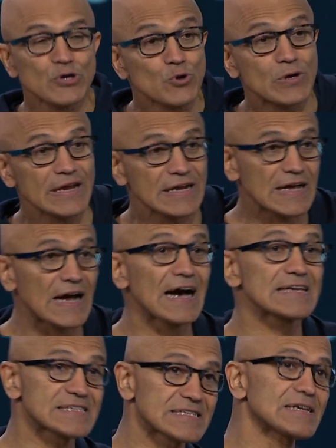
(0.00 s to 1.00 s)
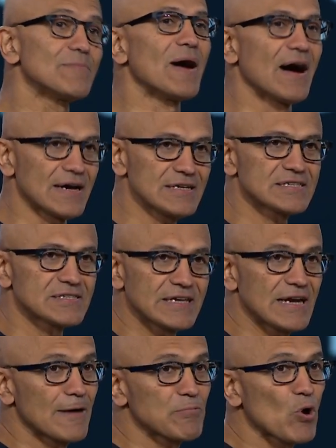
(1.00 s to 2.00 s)
you can customize
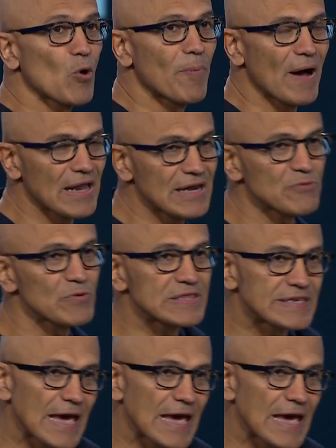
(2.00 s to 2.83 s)
GitHub Copilot with